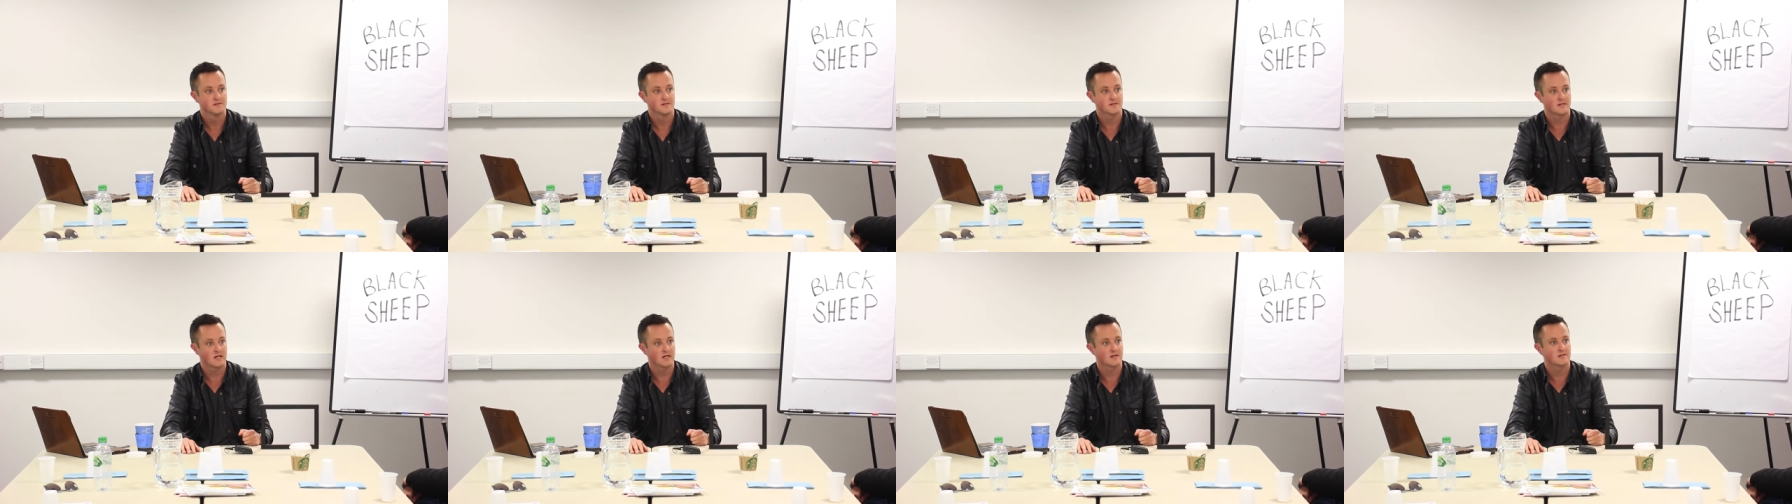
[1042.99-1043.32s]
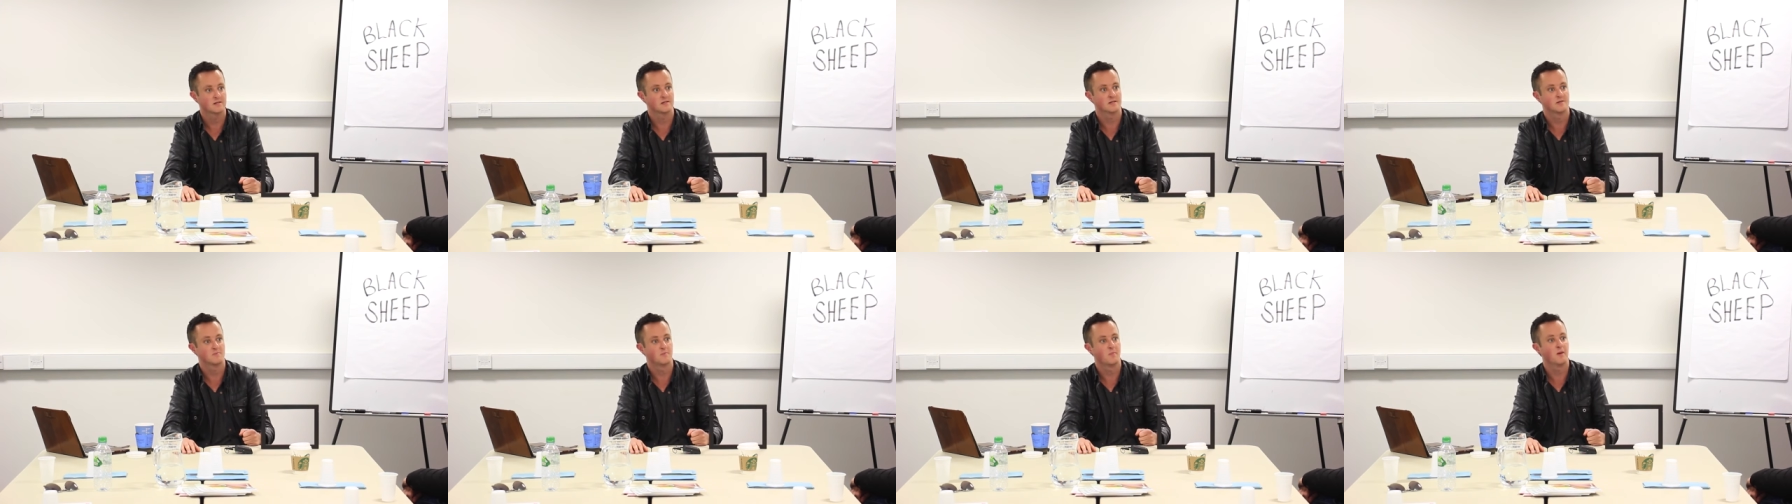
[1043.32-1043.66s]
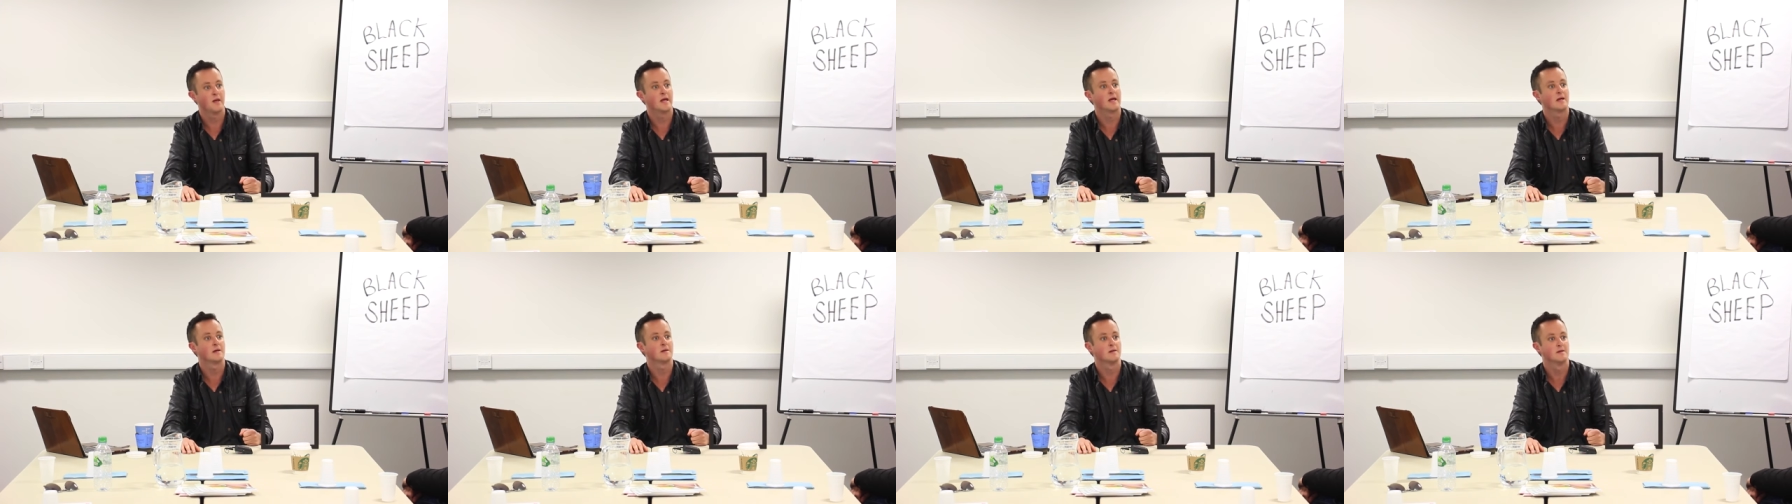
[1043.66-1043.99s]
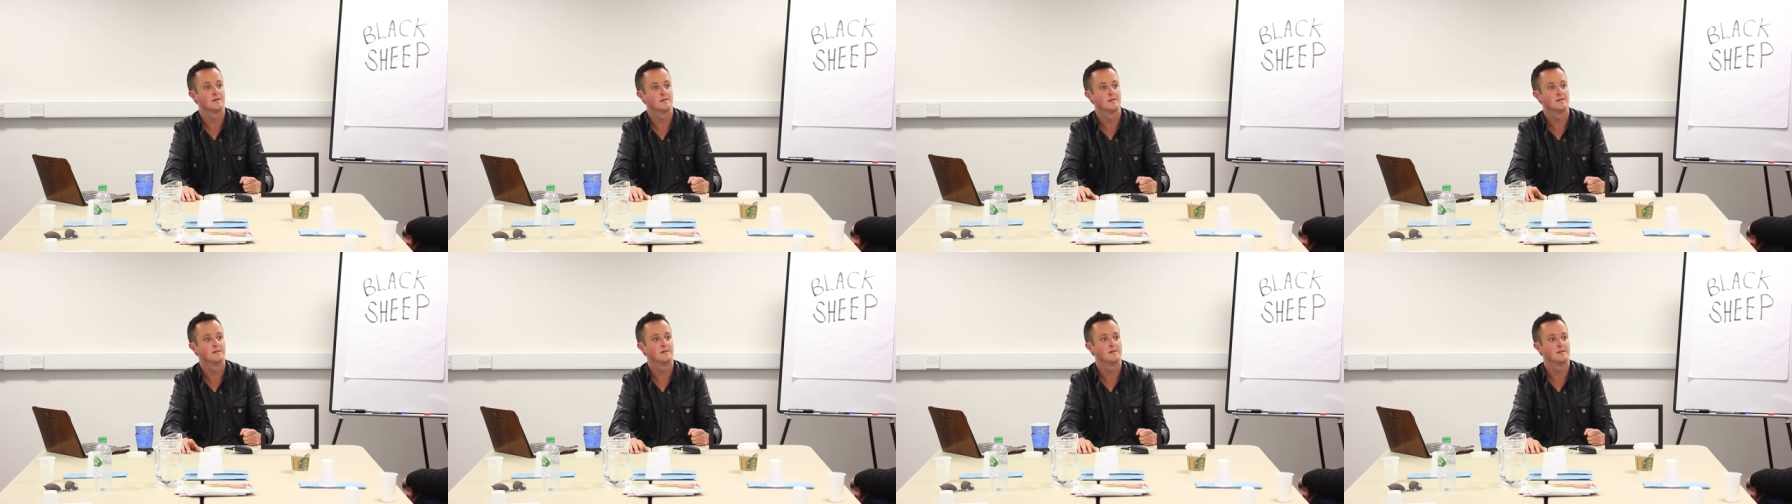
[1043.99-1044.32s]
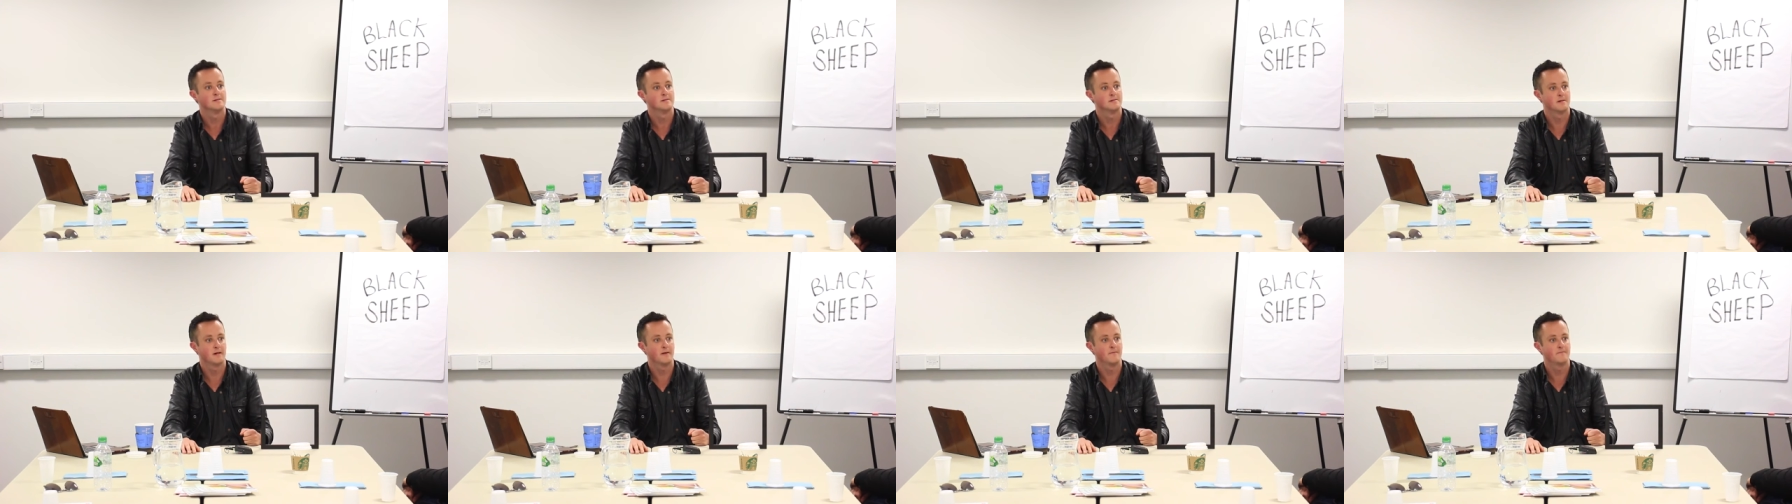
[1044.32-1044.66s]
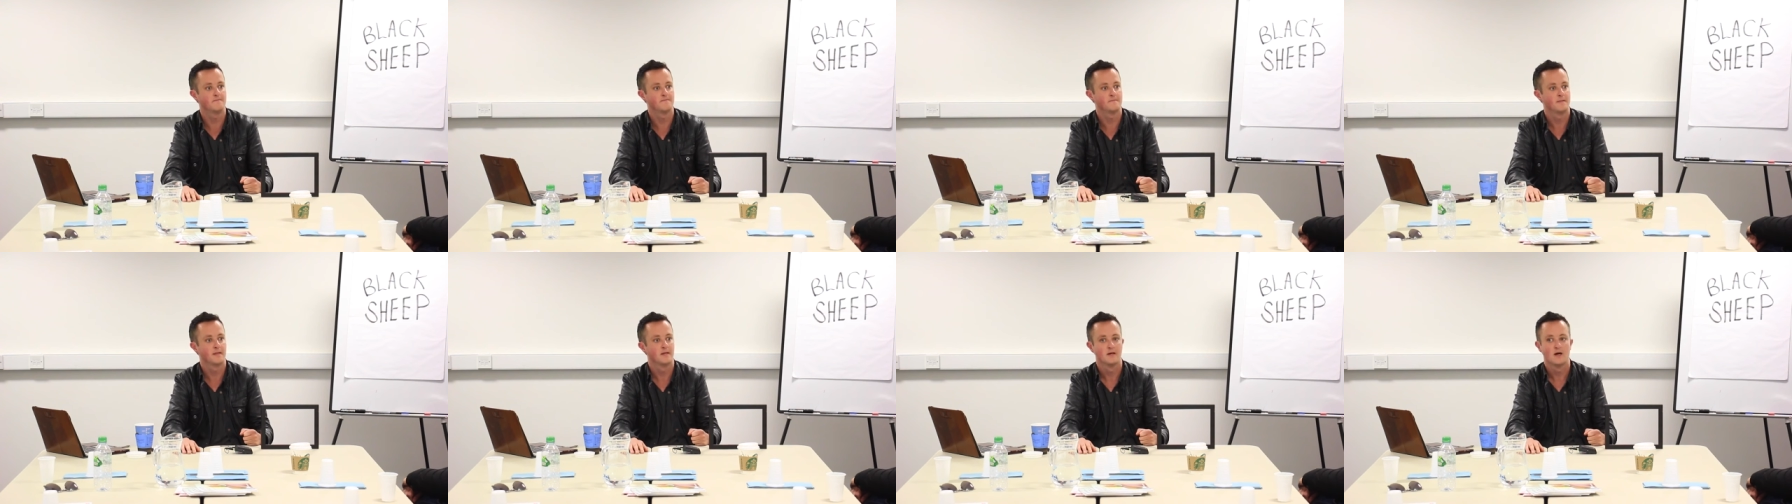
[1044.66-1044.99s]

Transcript: Sexist pig, right?